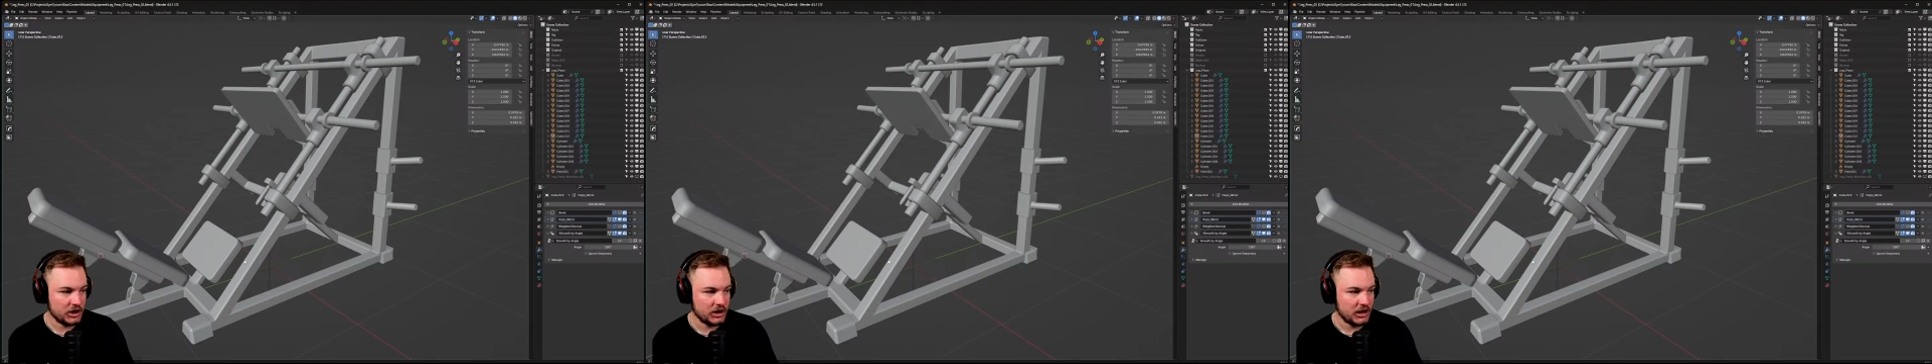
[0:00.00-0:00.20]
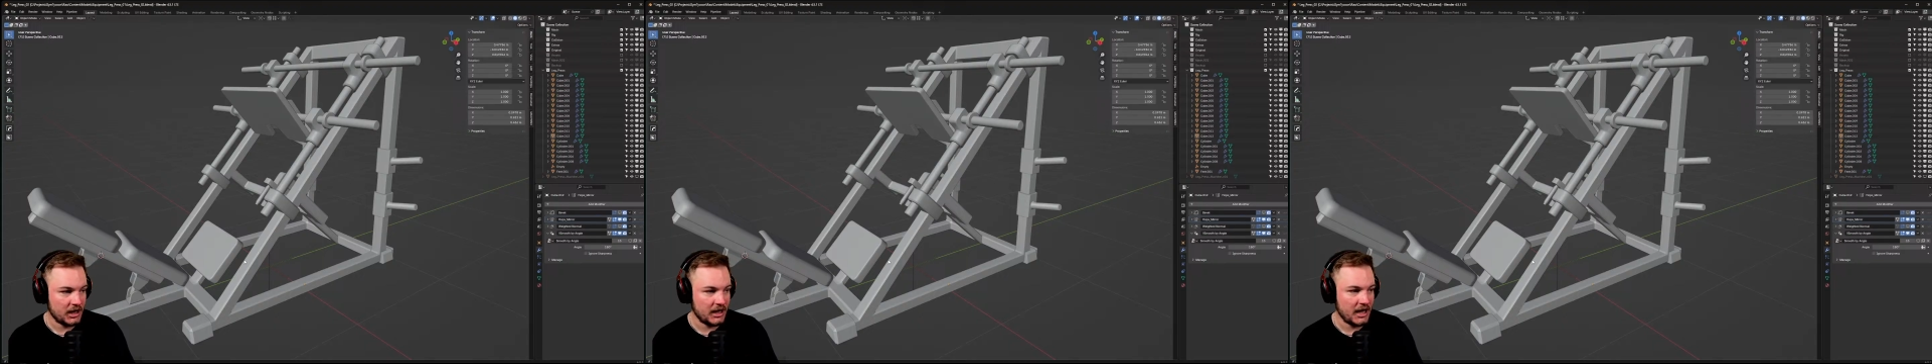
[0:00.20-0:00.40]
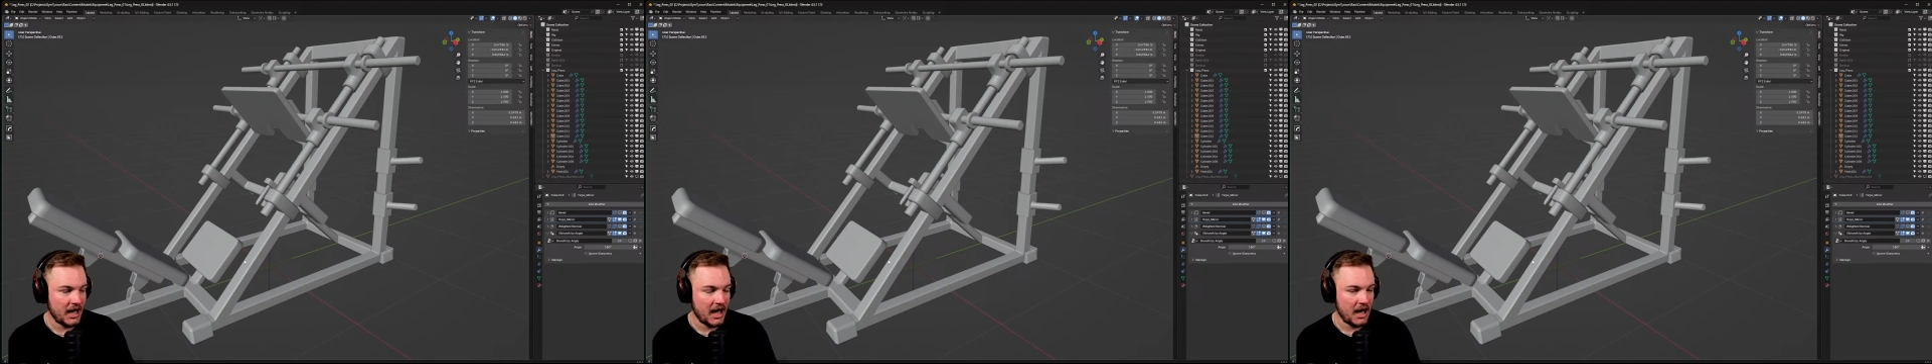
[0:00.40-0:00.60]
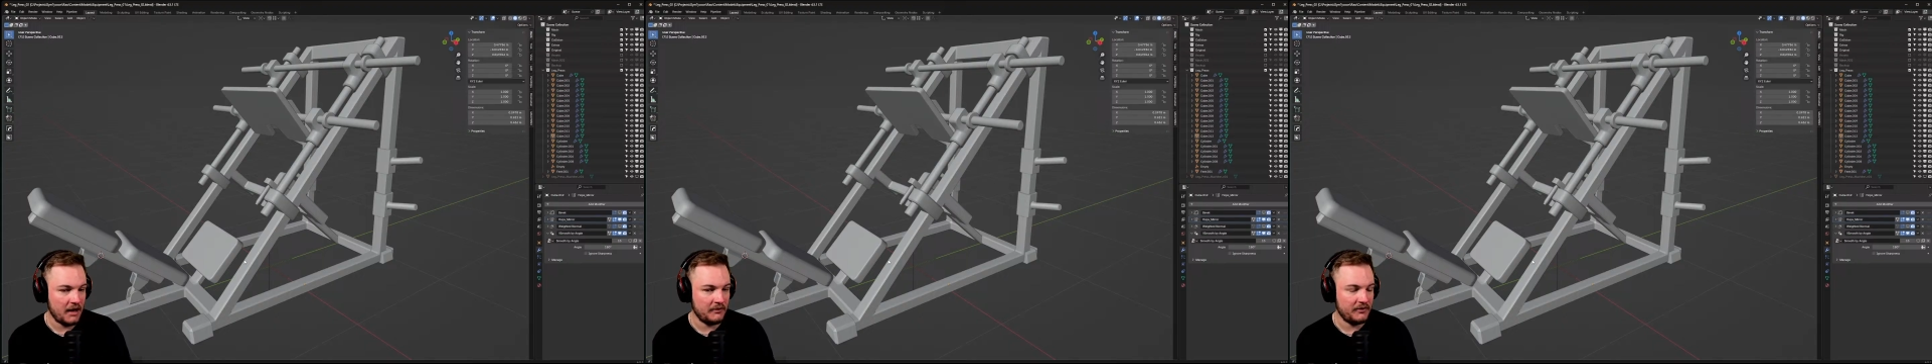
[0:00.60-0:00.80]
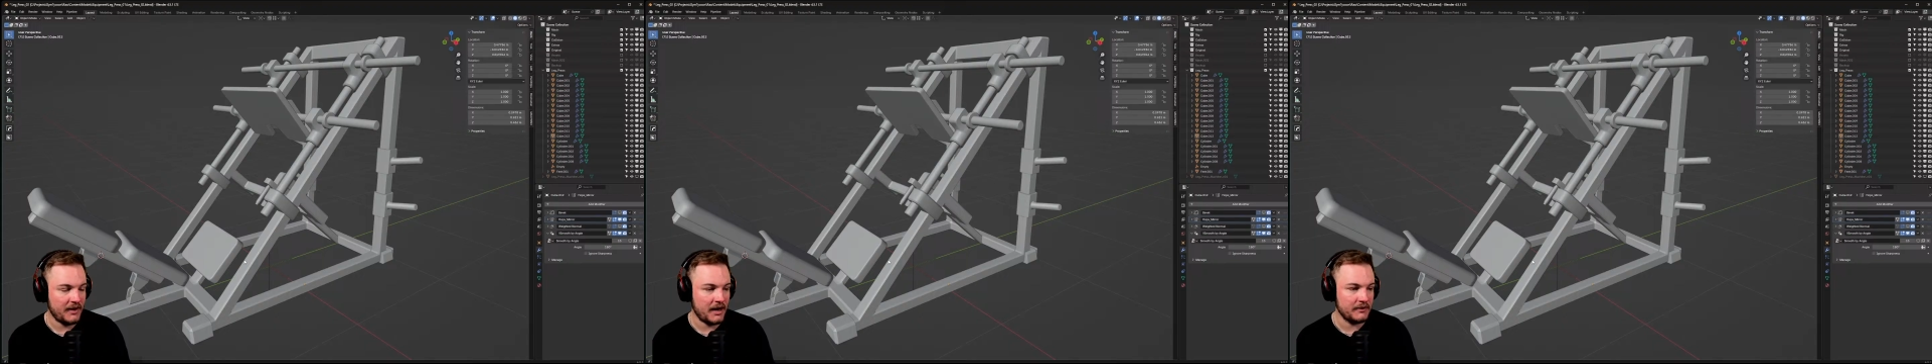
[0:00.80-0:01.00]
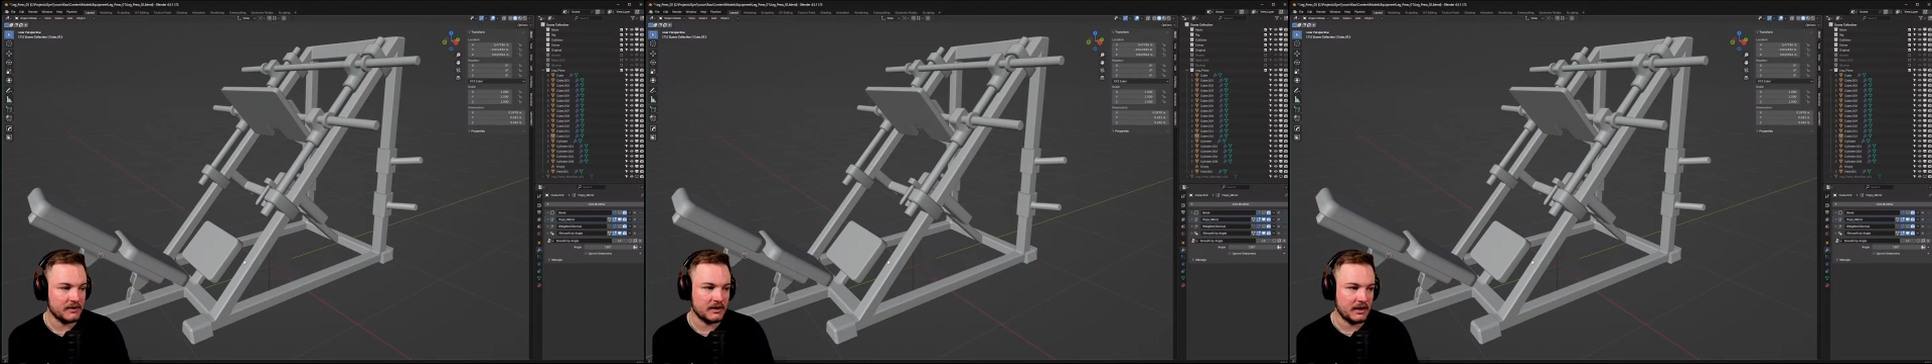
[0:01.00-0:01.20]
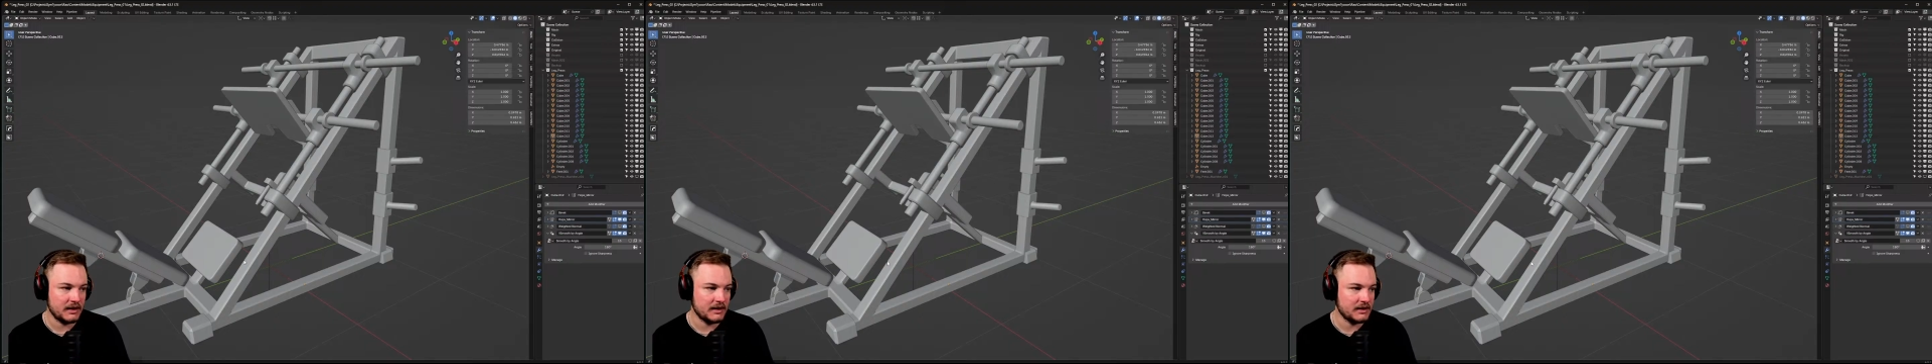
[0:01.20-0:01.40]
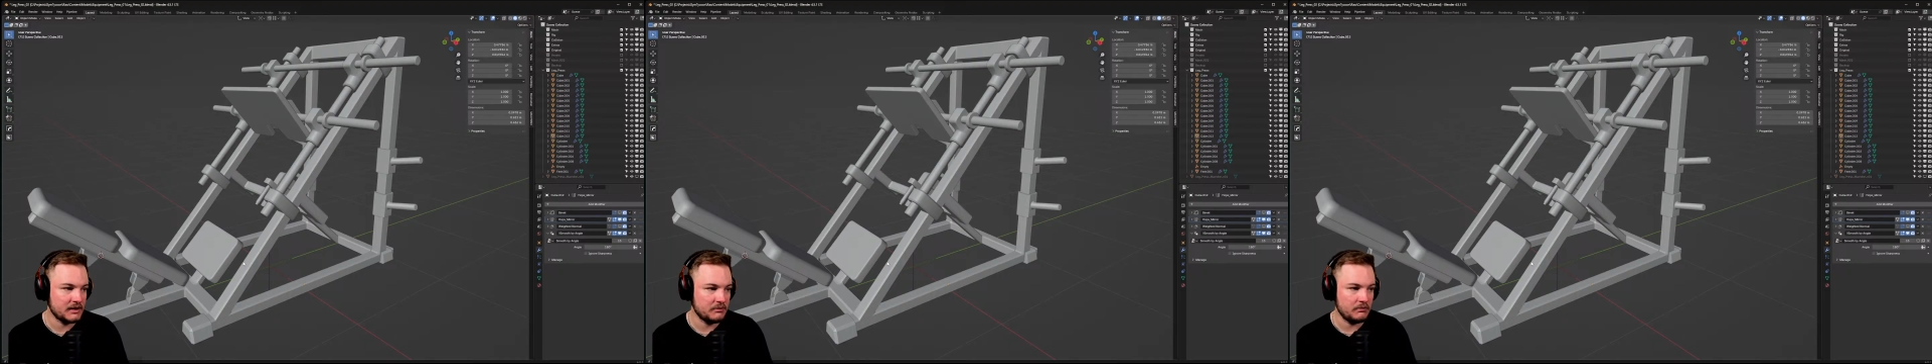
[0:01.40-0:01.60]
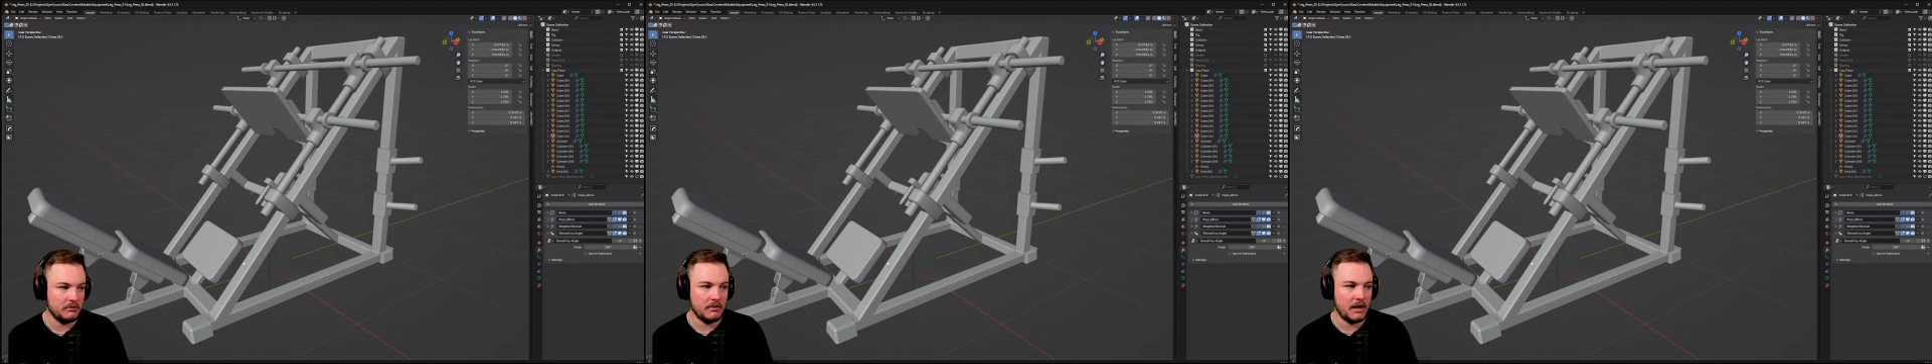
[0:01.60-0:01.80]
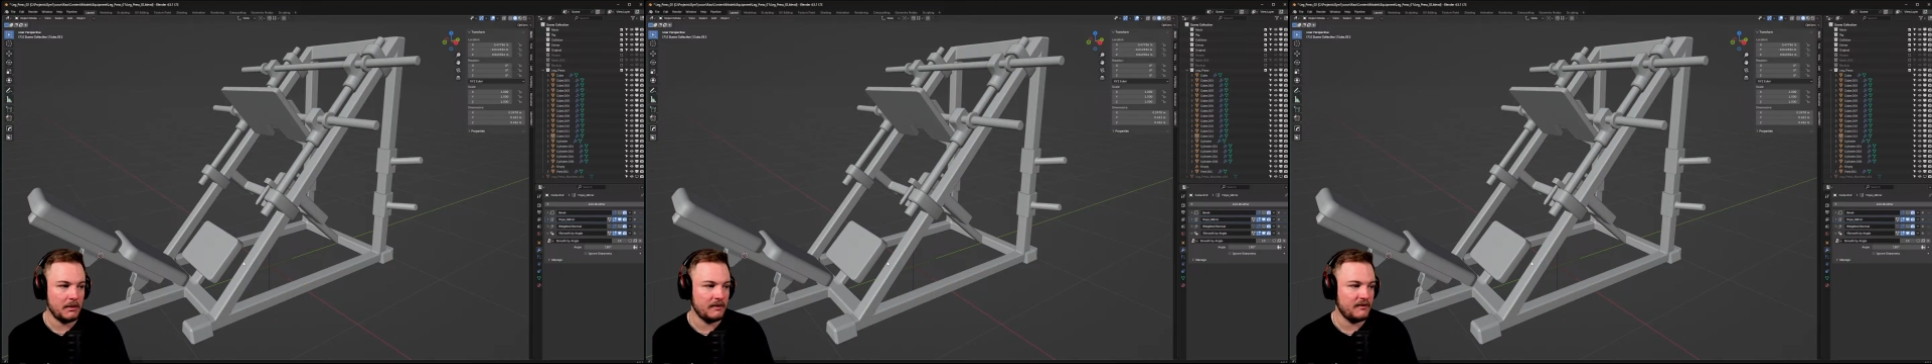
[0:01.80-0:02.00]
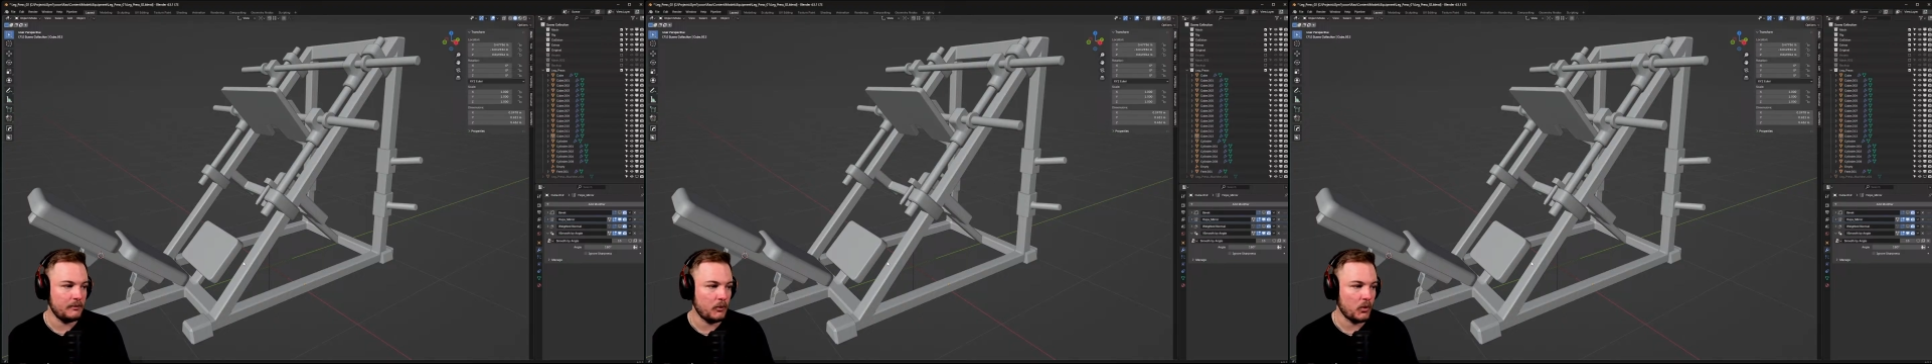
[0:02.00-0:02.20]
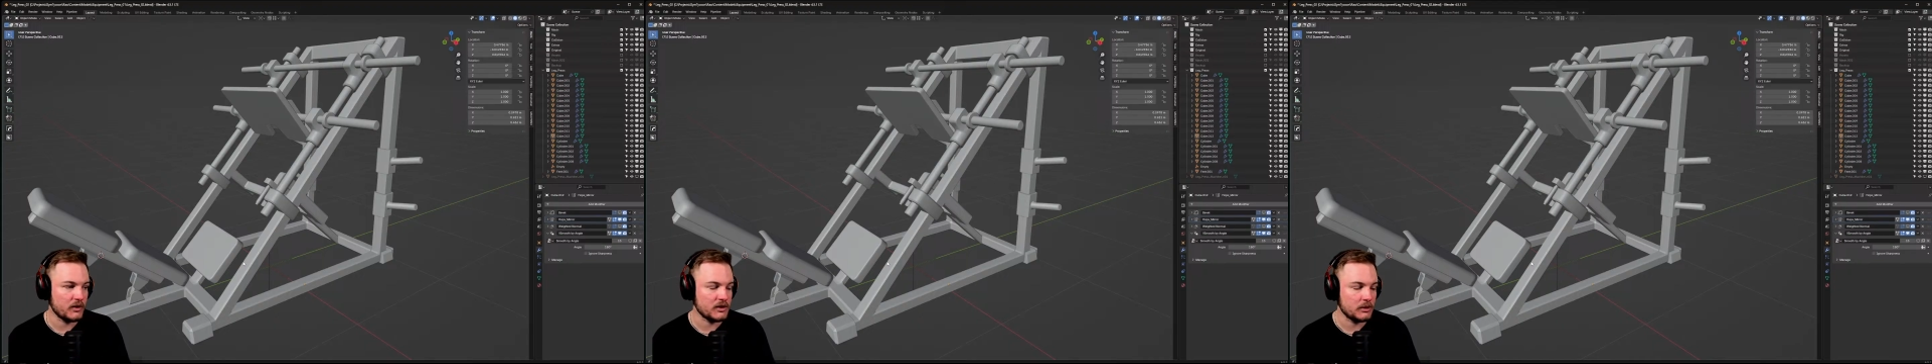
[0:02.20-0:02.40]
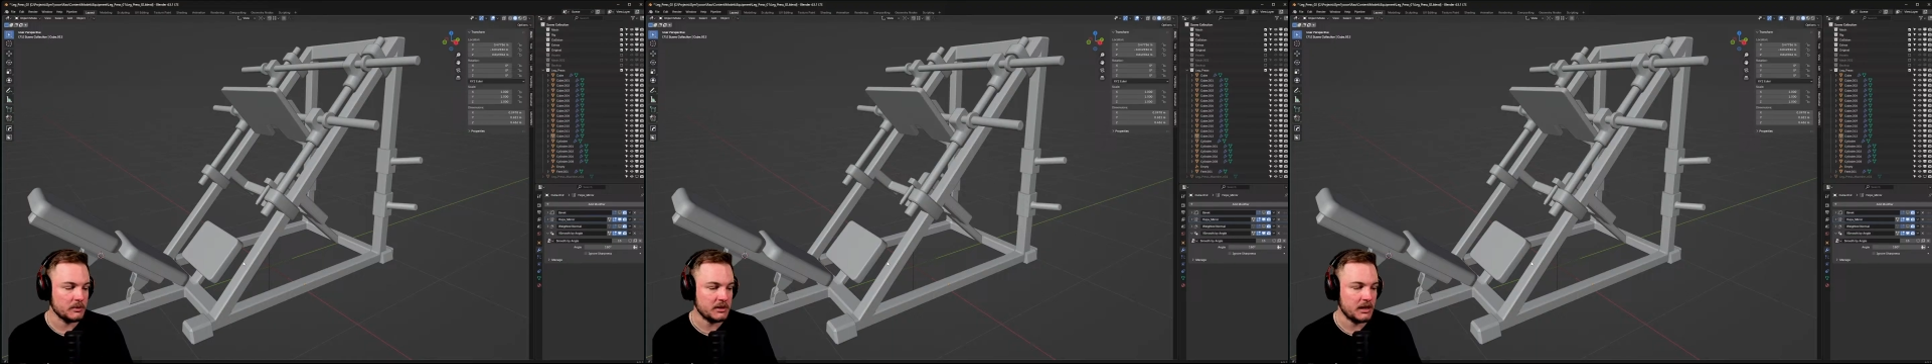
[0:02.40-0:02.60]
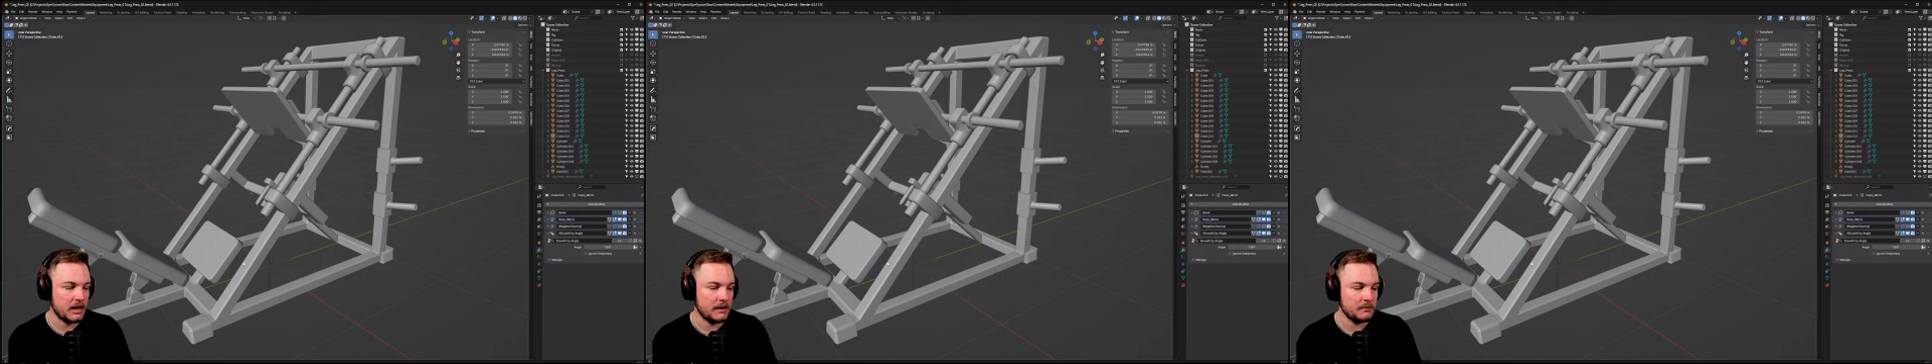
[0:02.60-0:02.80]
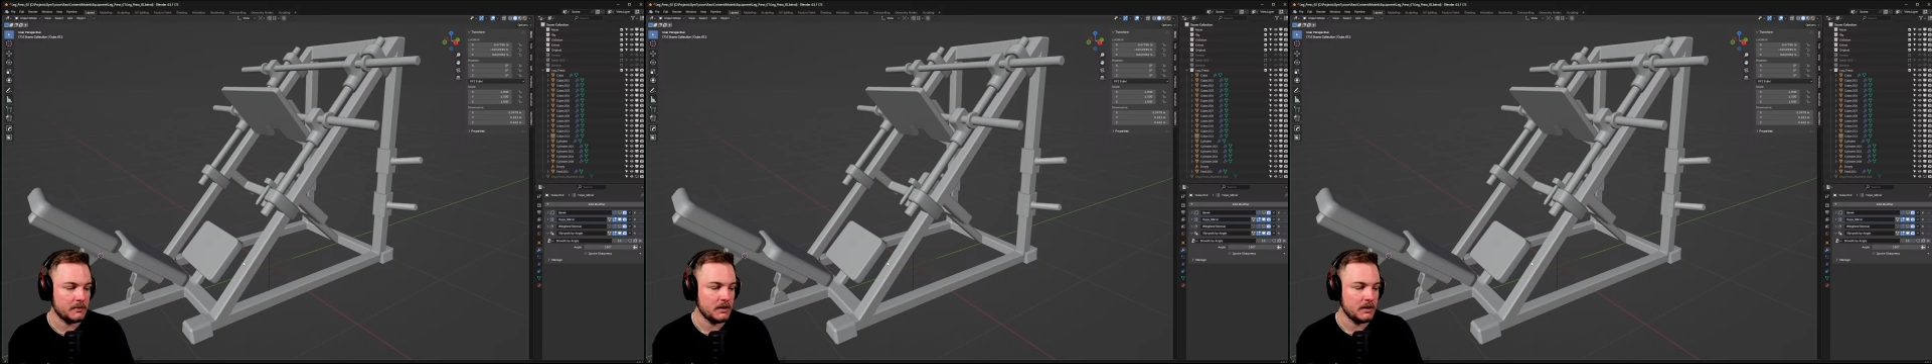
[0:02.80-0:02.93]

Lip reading: I have 5, 6, maybe even more sometime.